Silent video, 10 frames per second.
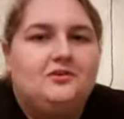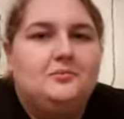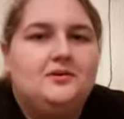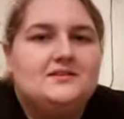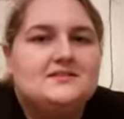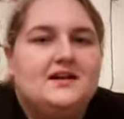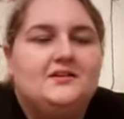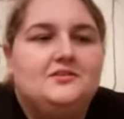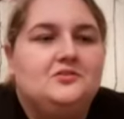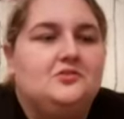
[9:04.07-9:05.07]
my Roblox
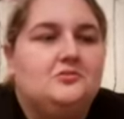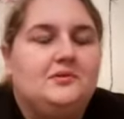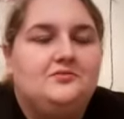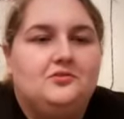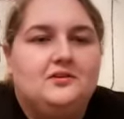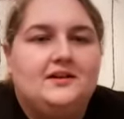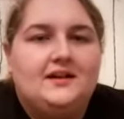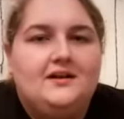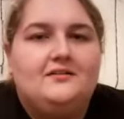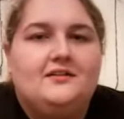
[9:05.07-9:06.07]
character or my Fortnite
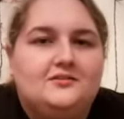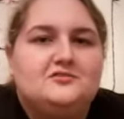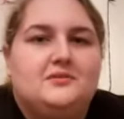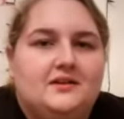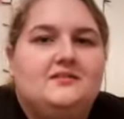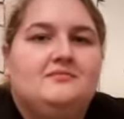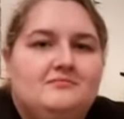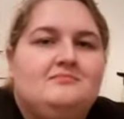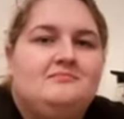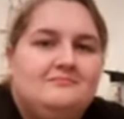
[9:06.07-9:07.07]
character and just be like,
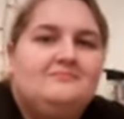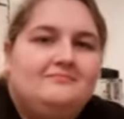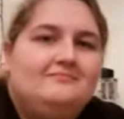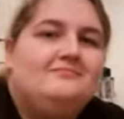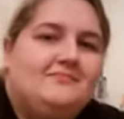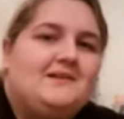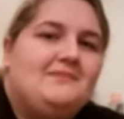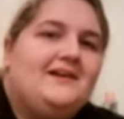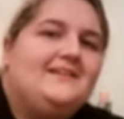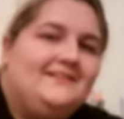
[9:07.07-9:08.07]

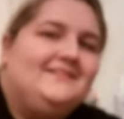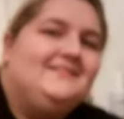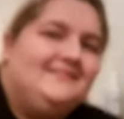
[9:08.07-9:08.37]
bye-bye.